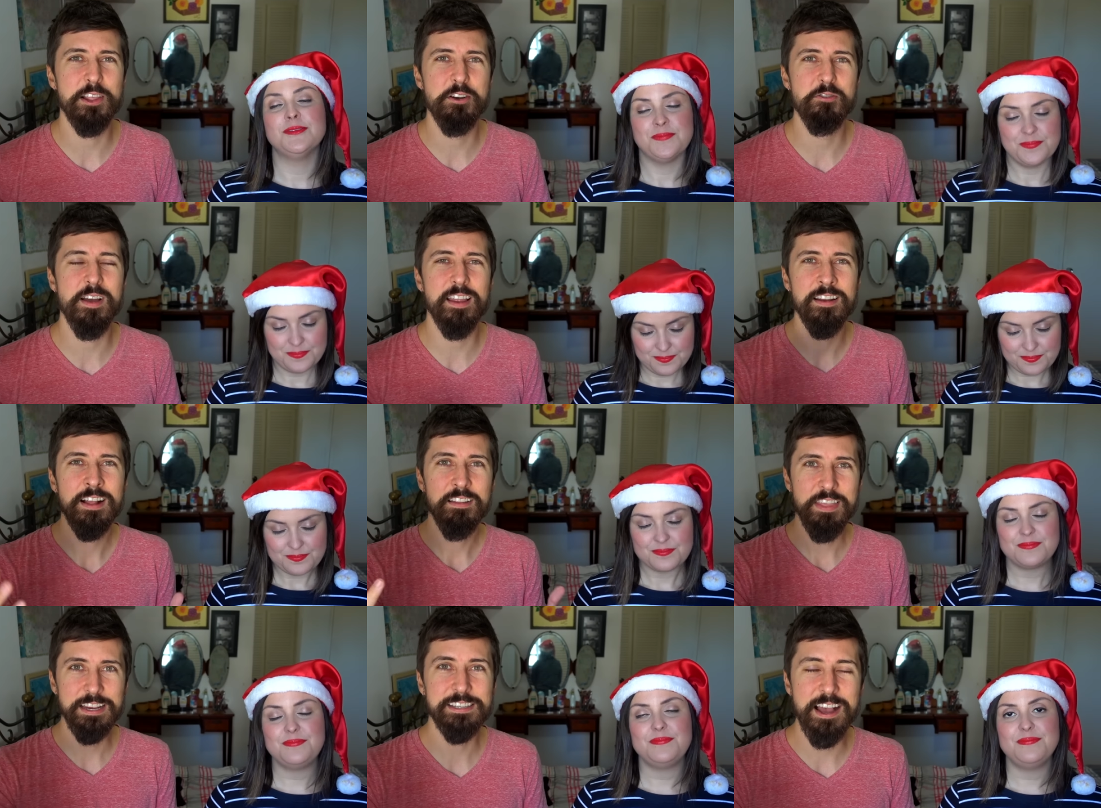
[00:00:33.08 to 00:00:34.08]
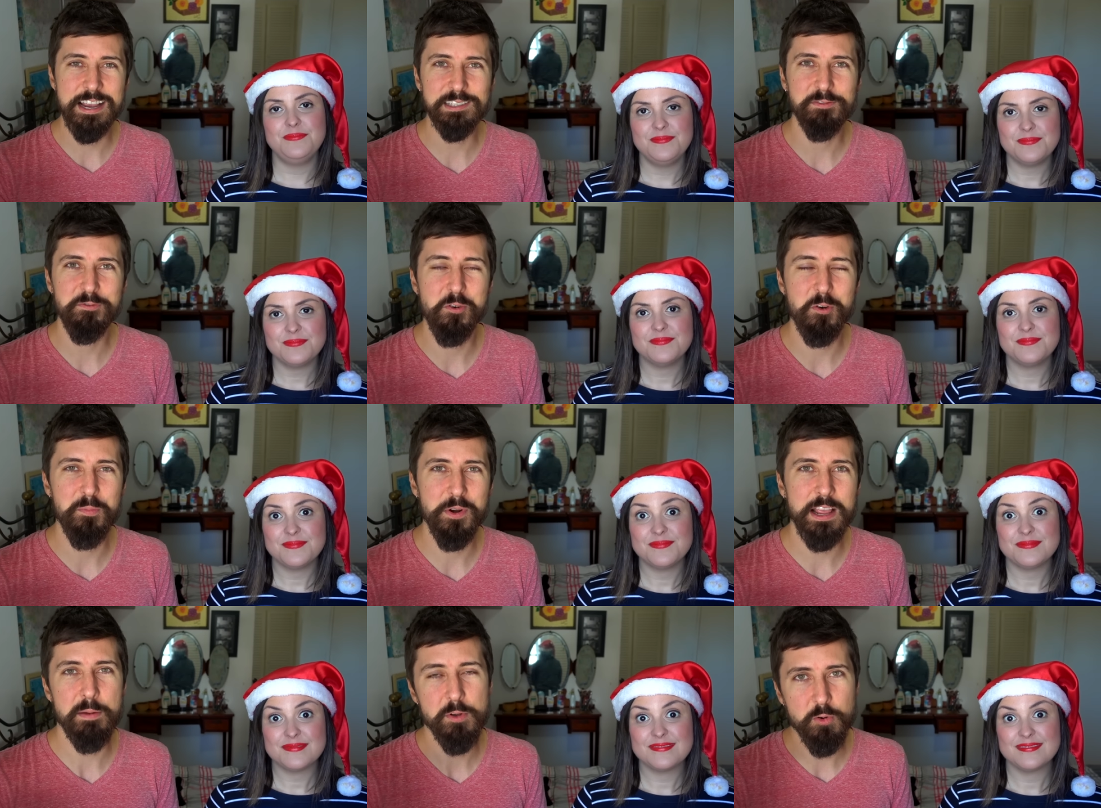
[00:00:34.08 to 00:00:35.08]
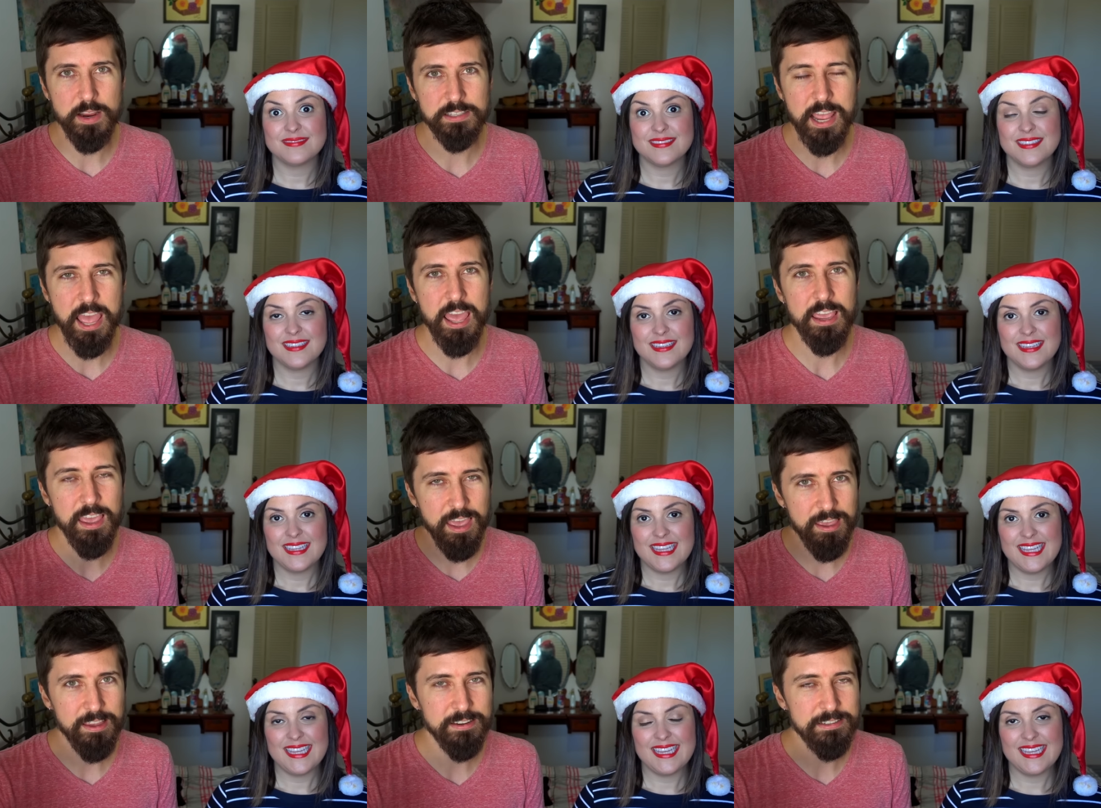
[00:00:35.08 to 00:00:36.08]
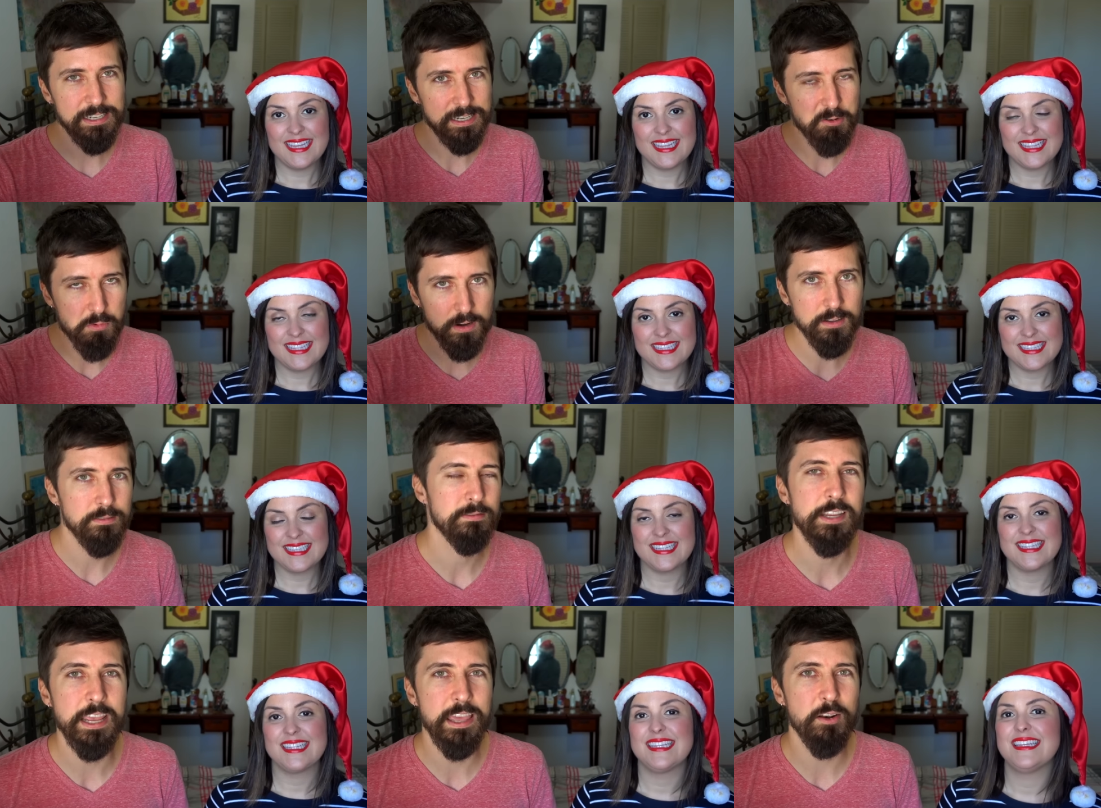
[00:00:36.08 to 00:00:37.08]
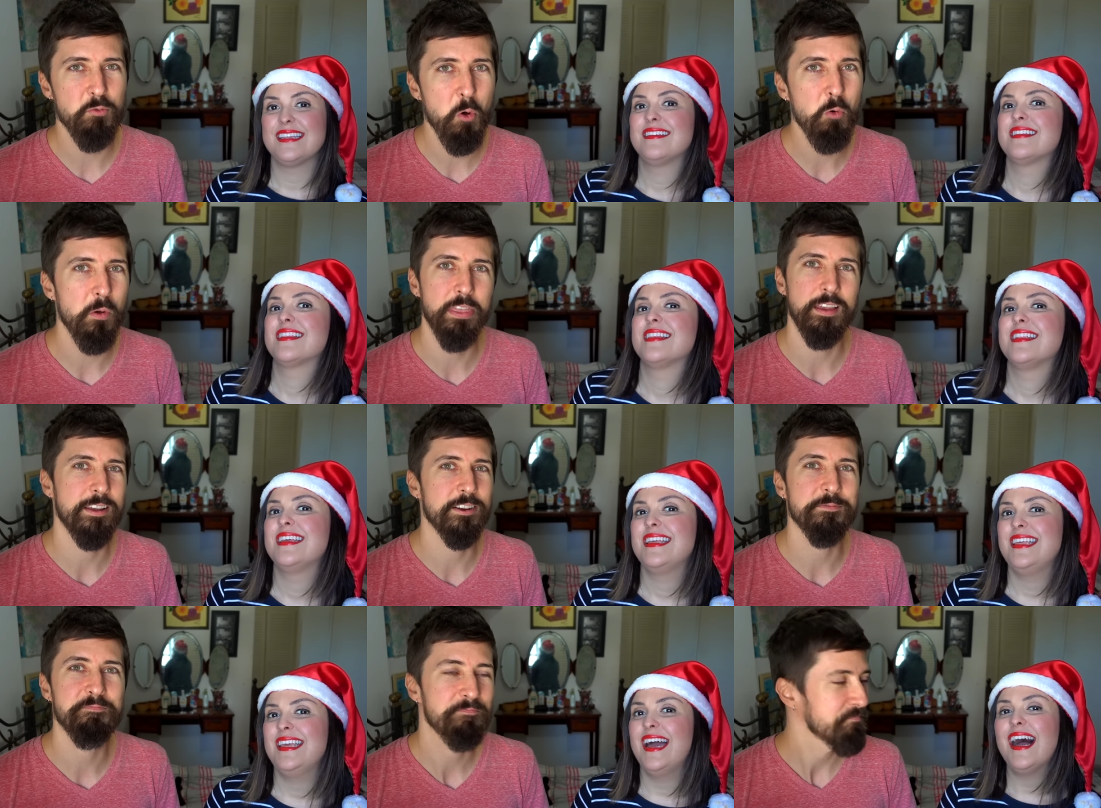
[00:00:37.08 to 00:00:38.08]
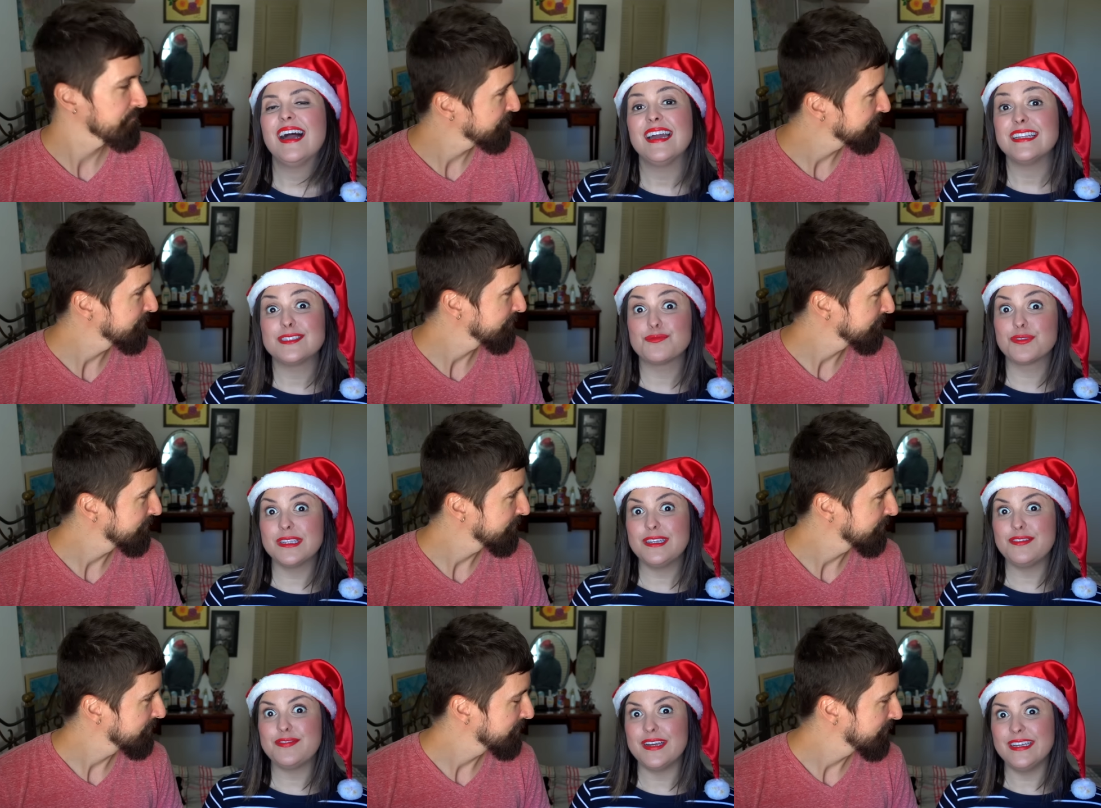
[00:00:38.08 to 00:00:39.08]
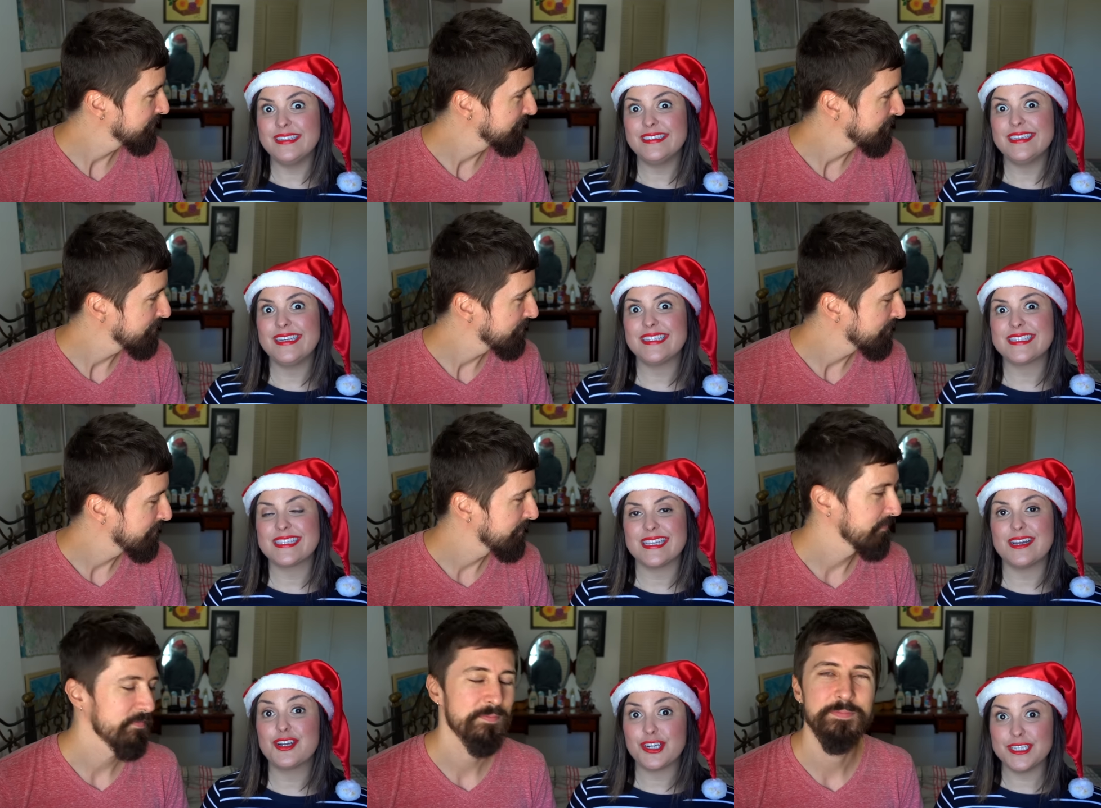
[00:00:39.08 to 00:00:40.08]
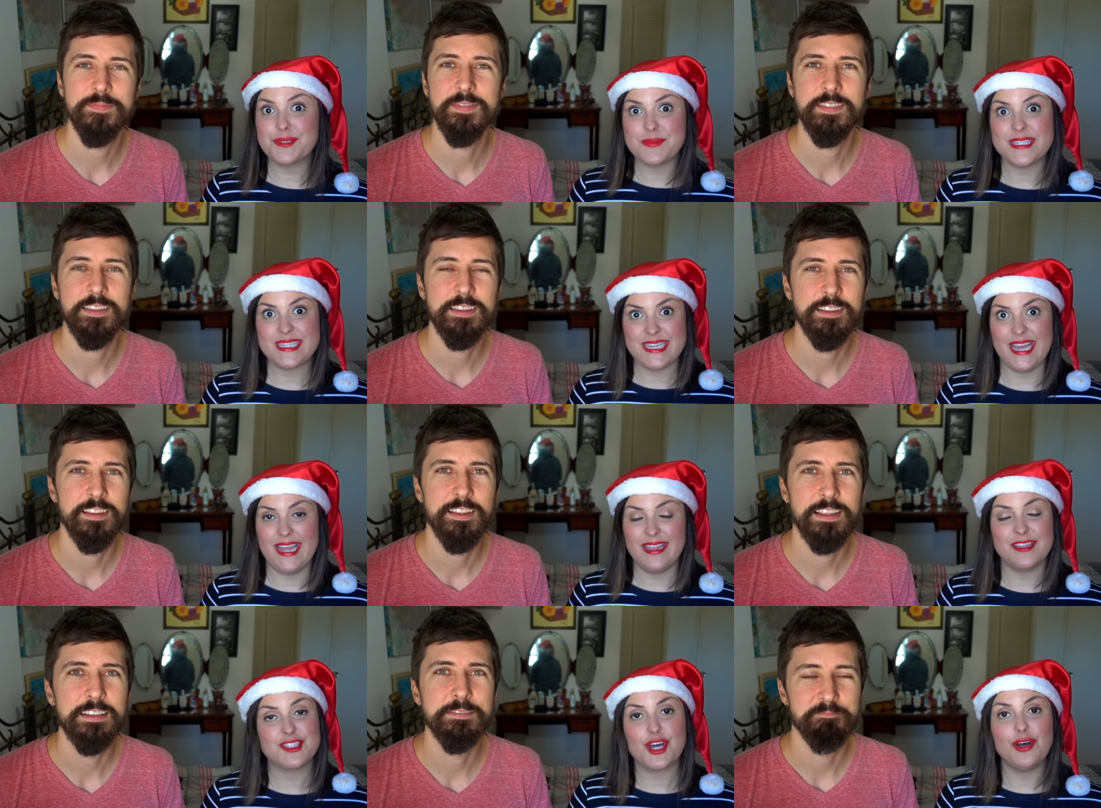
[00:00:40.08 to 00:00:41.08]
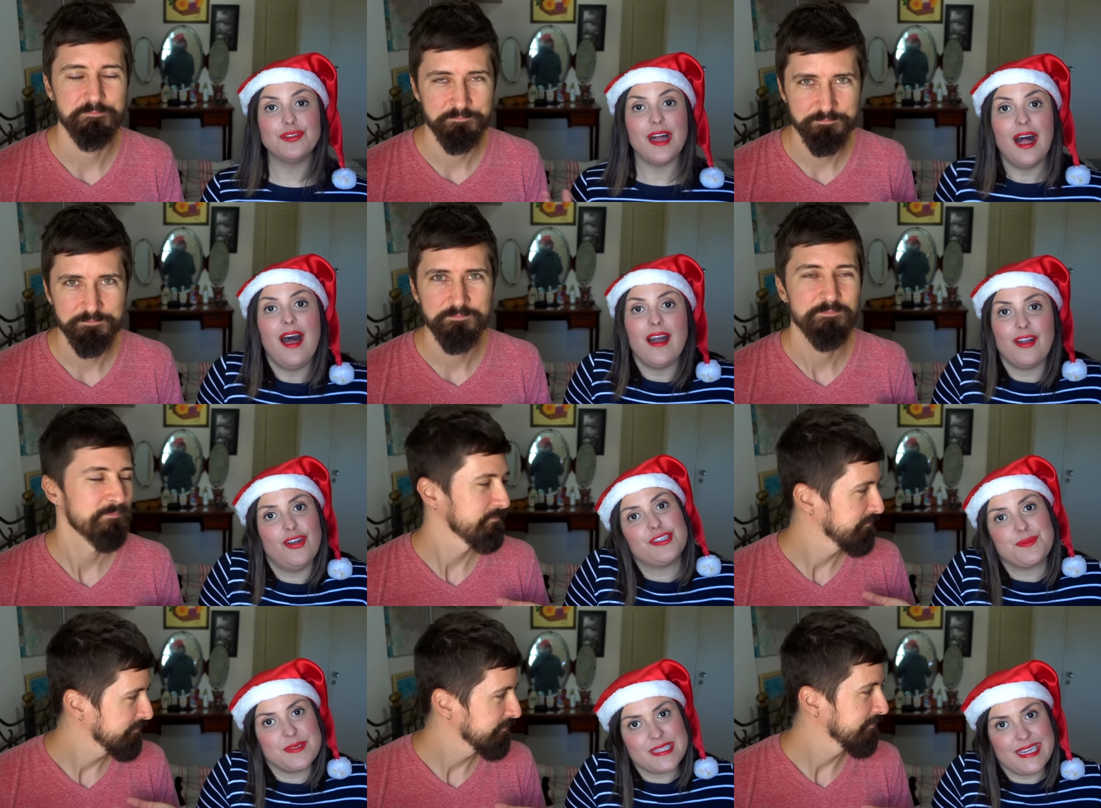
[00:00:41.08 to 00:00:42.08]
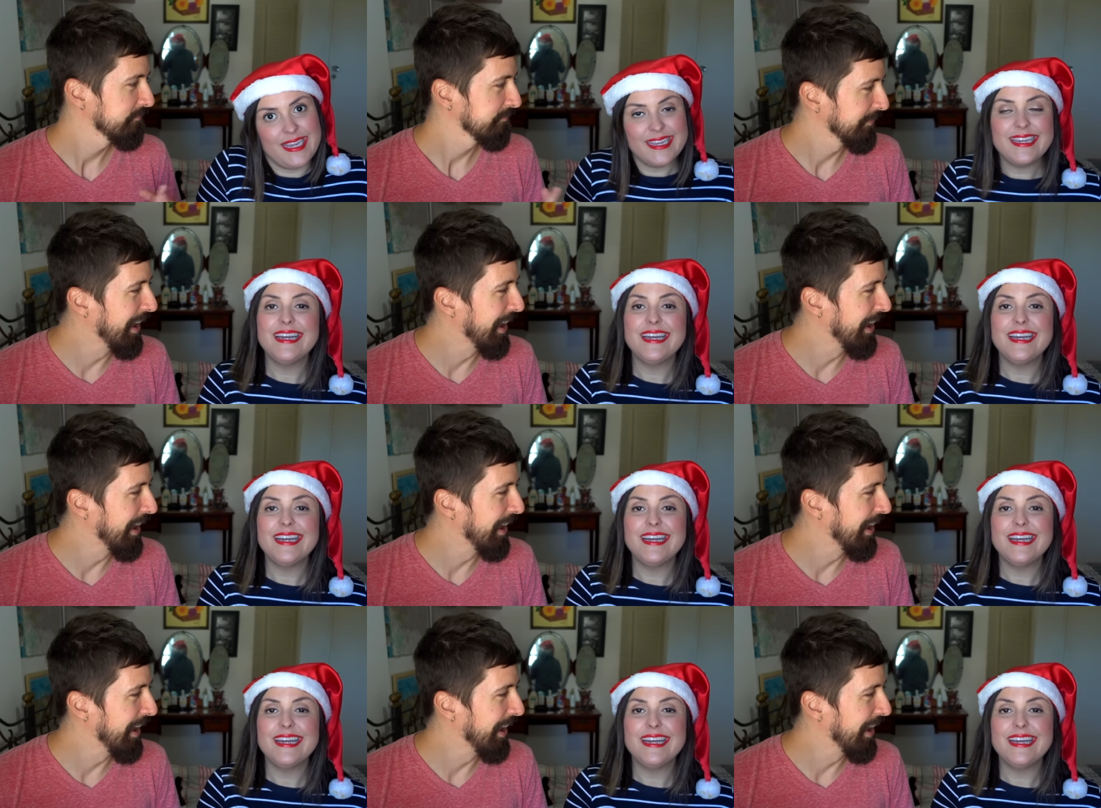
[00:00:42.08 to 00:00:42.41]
Speaker 1: low. And thanks, guys, for putting up a great tag. And uh, we're going to take it and roll with it here.
Speaker 2: Yeah, it's really fun. It's a Christmas tag. It's called Christmas tag.